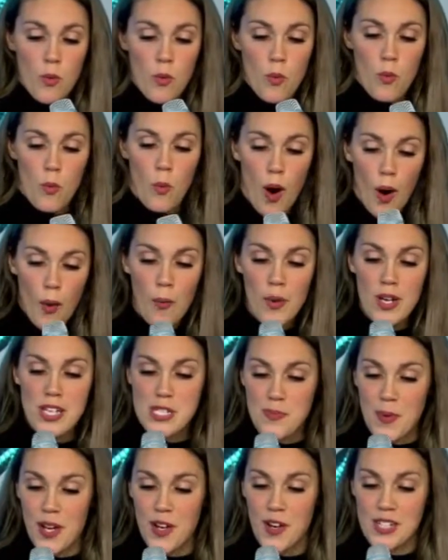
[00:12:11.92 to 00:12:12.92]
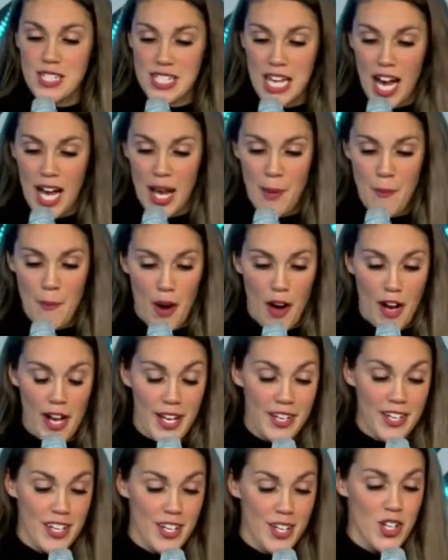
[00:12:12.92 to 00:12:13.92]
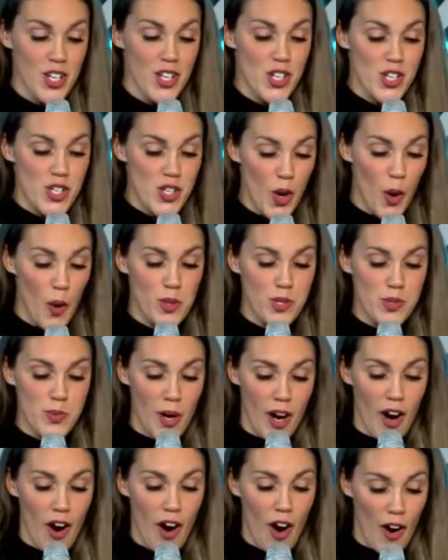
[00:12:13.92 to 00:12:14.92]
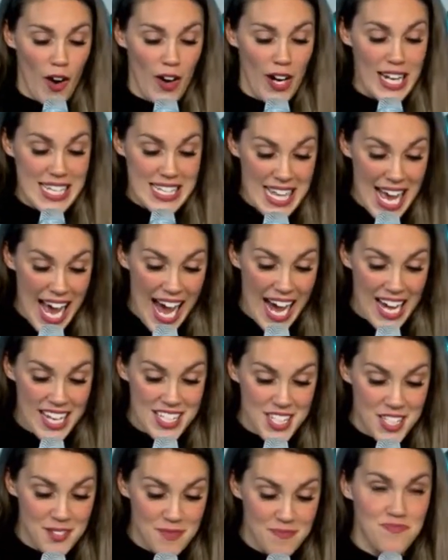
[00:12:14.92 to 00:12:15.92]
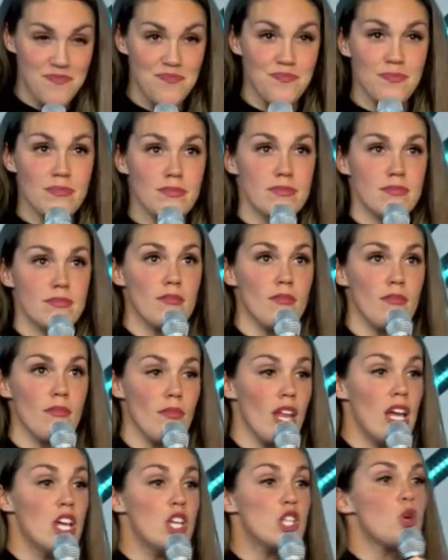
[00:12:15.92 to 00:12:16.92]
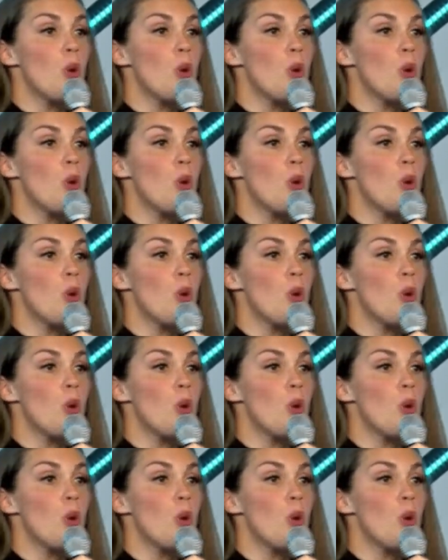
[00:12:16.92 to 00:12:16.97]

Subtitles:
What we spend our time on shows where our heart is at. So